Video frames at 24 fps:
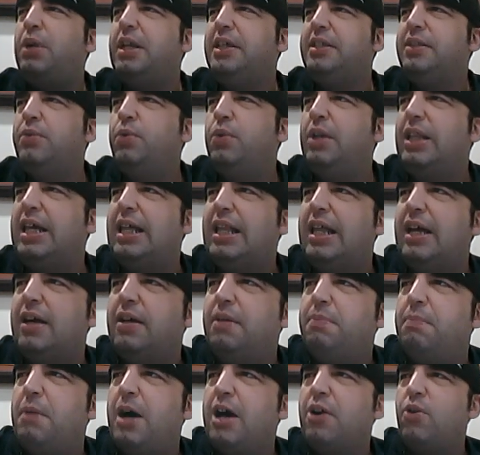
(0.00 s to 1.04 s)
We'll eat
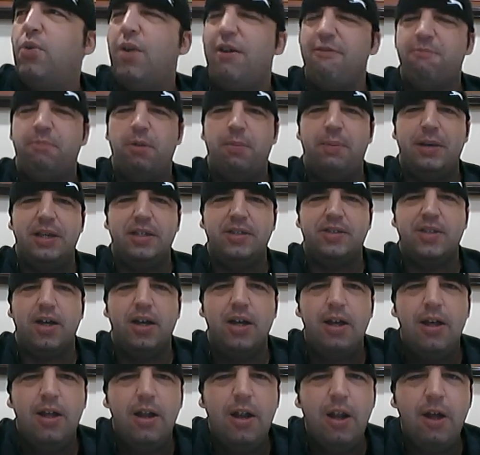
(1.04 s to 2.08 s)
that microwaveable pizza.